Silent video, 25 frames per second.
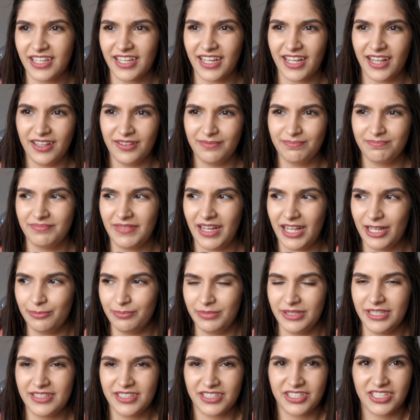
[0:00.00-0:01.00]
Like I'll
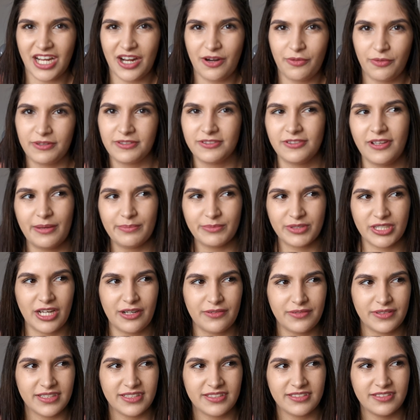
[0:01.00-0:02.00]
be in the shower, so I'm
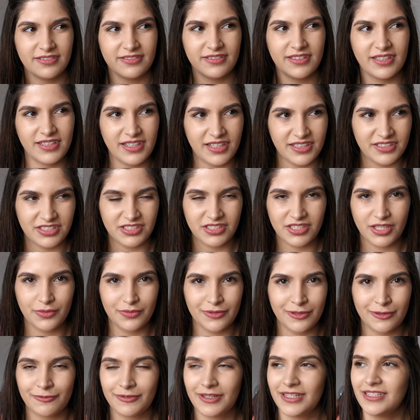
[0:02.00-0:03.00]
showering, so then I'll just go
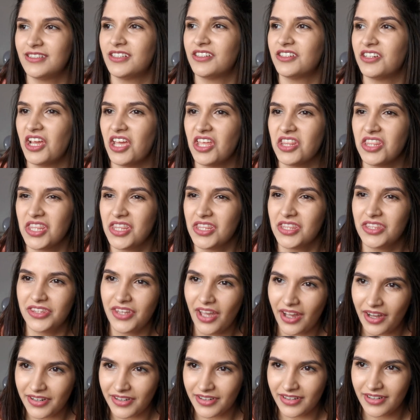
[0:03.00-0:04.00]
with a razor and
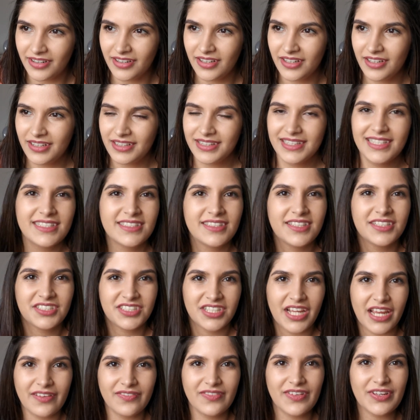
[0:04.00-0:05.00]
done. Does the
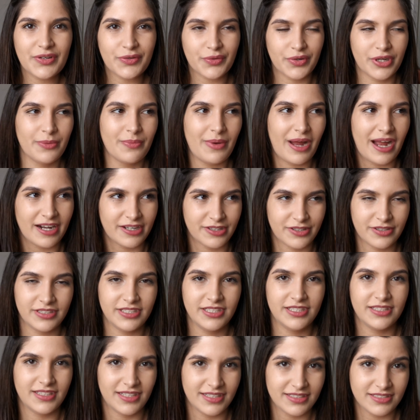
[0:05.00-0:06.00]
shaving cream
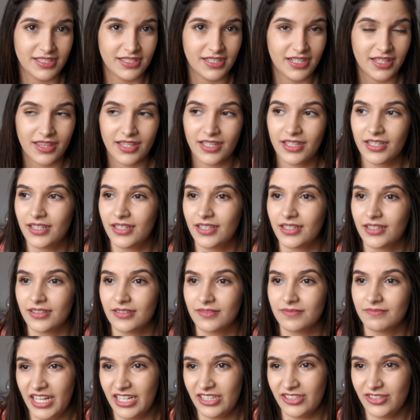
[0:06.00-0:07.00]
actually does anything?
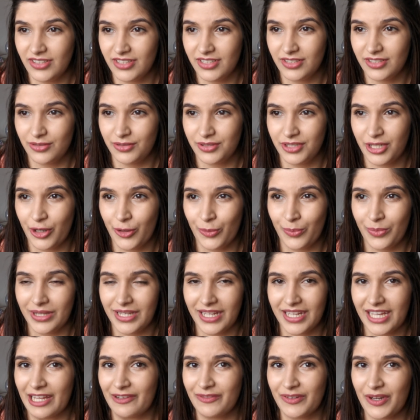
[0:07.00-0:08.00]
I actually don't know, but
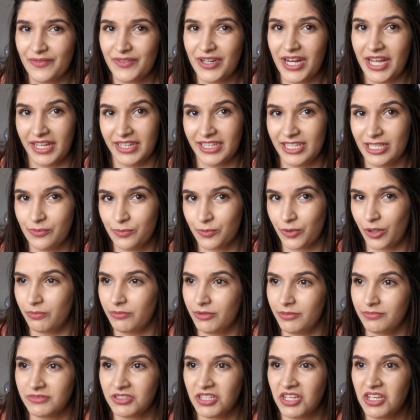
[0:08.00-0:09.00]
like I've never had any
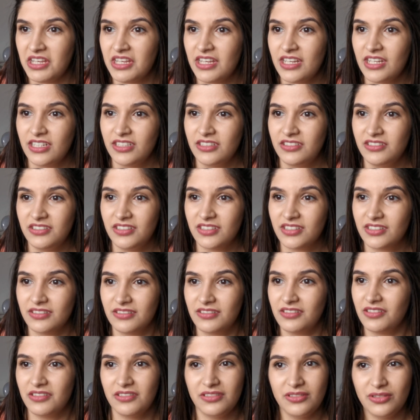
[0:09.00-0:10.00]
problems just
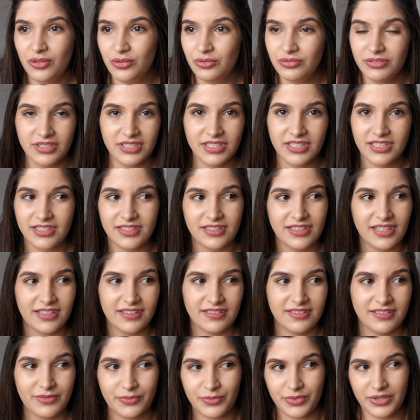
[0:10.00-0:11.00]
using it
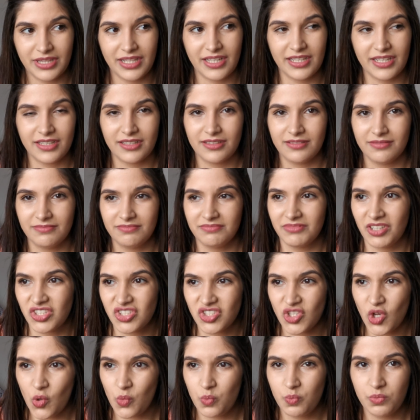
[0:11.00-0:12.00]
with like the
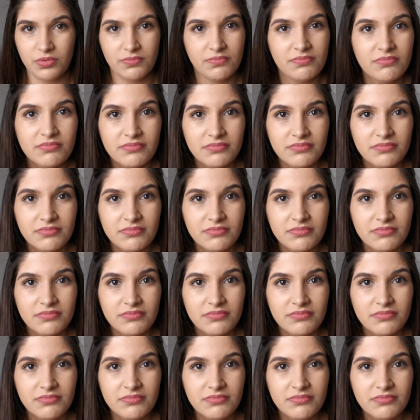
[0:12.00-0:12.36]
soap.